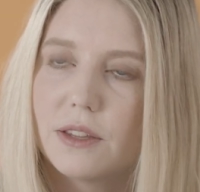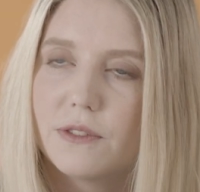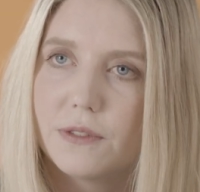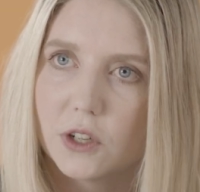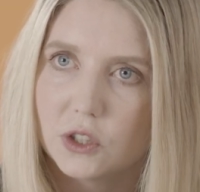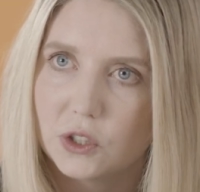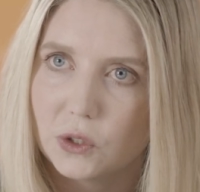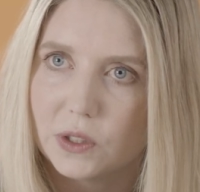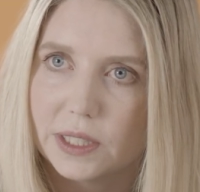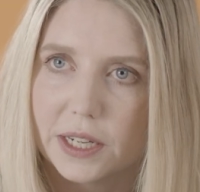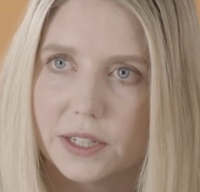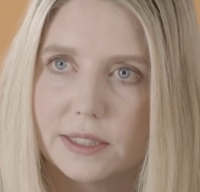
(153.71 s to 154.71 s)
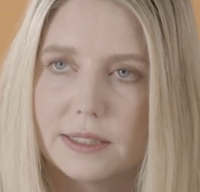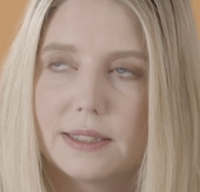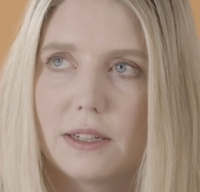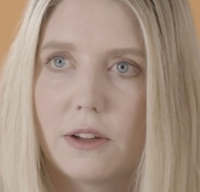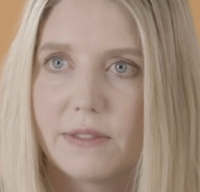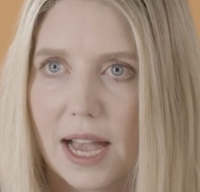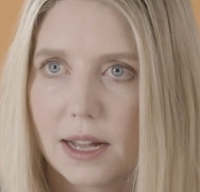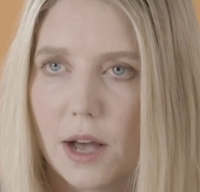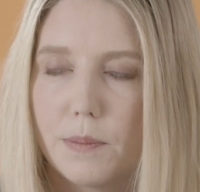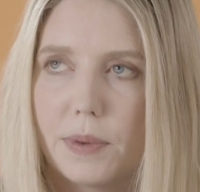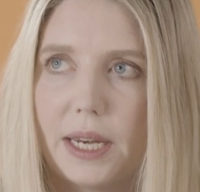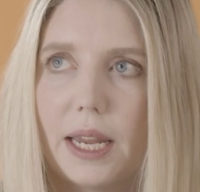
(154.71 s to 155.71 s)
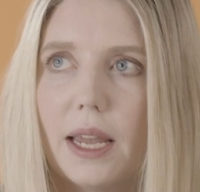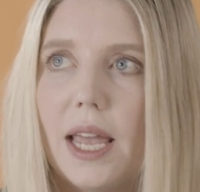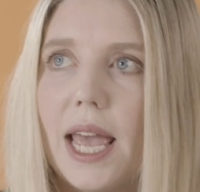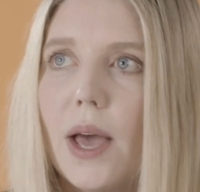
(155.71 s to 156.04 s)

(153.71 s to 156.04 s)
the first 2 years of that company,